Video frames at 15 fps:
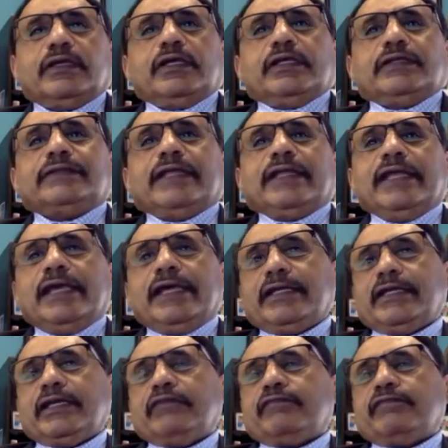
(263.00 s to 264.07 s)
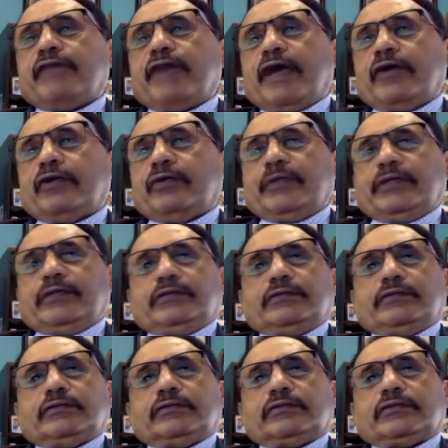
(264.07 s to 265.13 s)
The learning environment
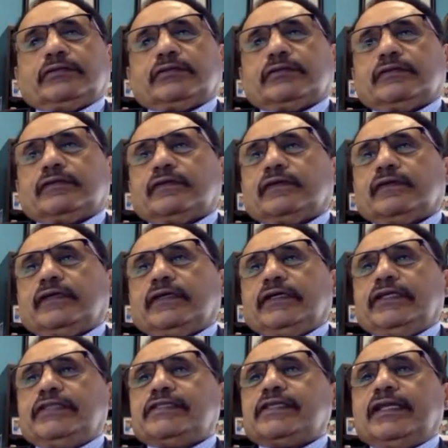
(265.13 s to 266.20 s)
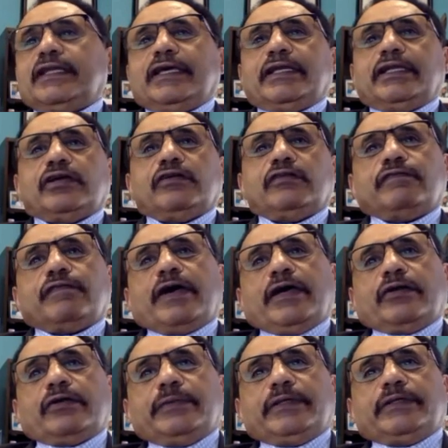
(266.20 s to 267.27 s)
is the learning
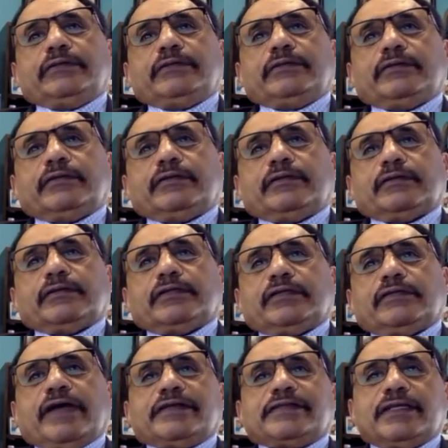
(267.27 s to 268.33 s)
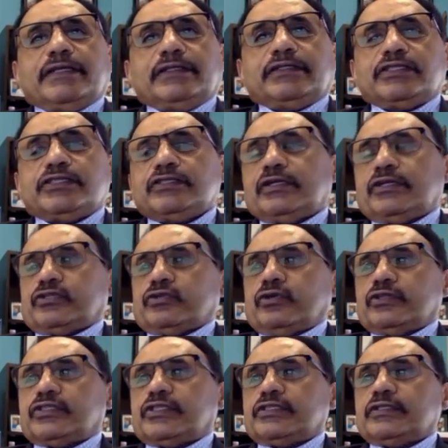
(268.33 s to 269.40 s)
environment, the facilities, the
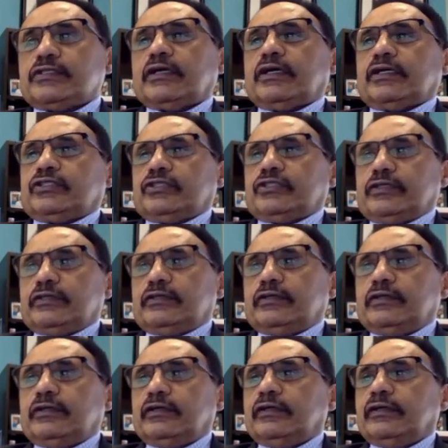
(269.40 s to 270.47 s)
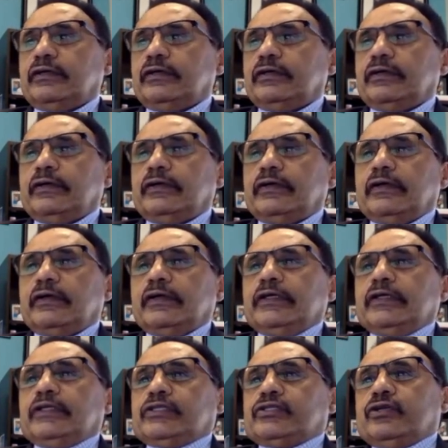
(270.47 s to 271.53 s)
resources, the culture.
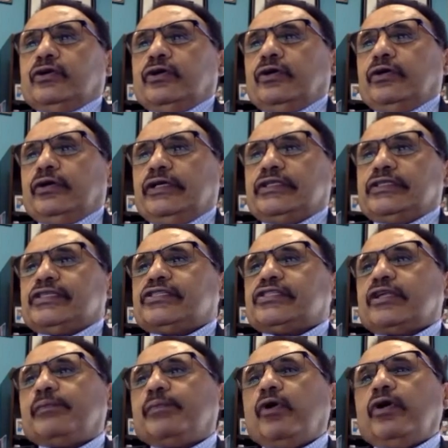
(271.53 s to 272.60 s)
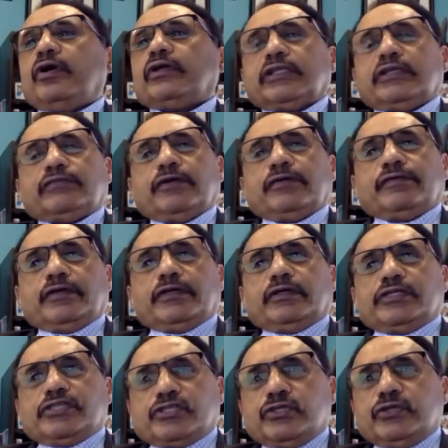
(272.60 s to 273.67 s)
So is it supportive of
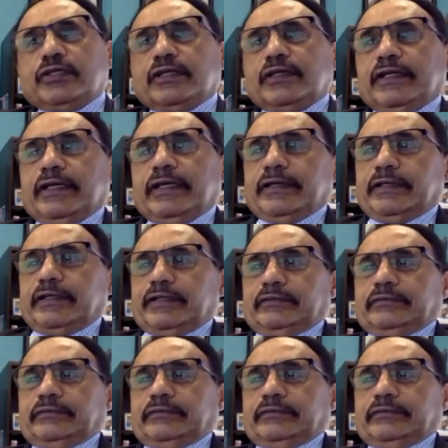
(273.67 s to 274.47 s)
student learning?